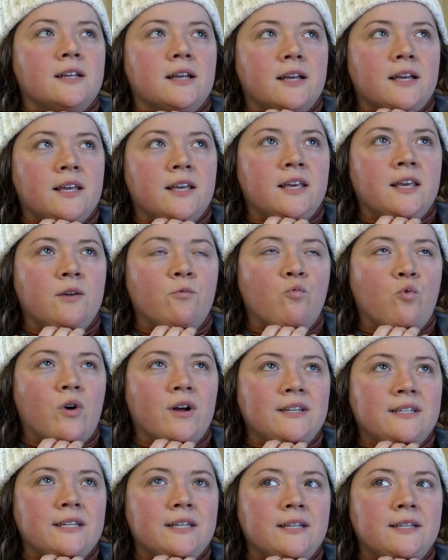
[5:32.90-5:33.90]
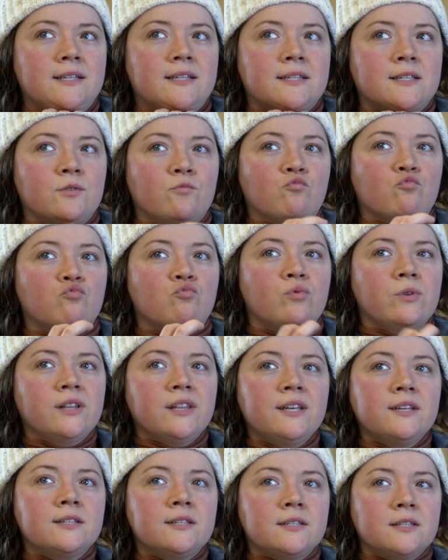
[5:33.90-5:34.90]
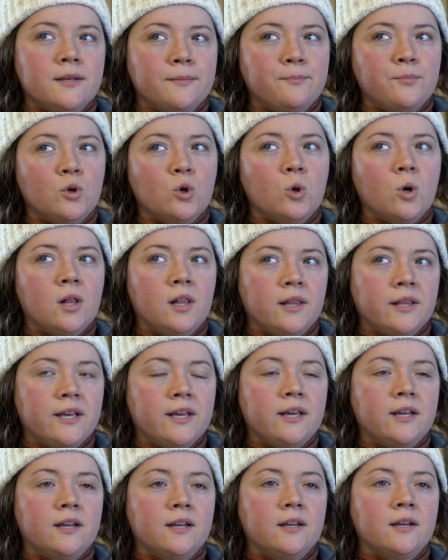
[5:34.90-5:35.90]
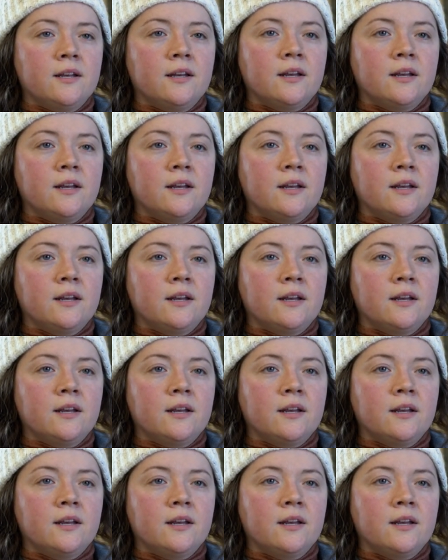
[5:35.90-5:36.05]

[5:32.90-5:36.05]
he wanted some really simple, clean